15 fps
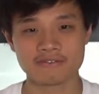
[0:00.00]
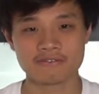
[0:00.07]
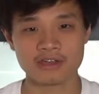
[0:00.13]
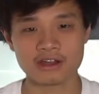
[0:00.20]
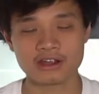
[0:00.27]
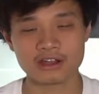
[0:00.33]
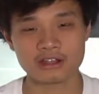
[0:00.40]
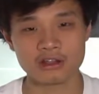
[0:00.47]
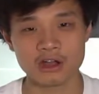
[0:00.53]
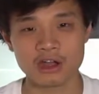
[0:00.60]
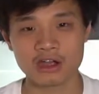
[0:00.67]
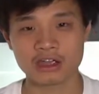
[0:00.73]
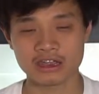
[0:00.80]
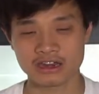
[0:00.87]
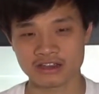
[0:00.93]
very
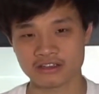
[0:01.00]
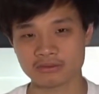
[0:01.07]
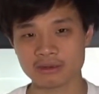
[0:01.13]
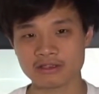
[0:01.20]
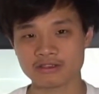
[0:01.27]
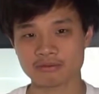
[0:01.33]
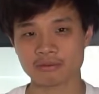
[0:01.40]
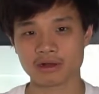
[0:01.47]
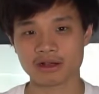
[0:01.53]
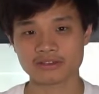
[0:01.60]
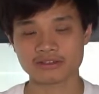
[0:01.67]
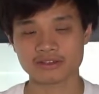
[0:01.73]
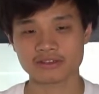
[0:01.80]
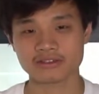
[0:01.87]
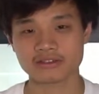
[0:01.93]
long and expensive
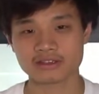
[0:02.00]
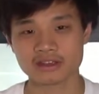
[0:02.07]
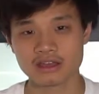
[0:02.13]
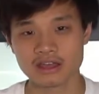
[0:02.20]
process.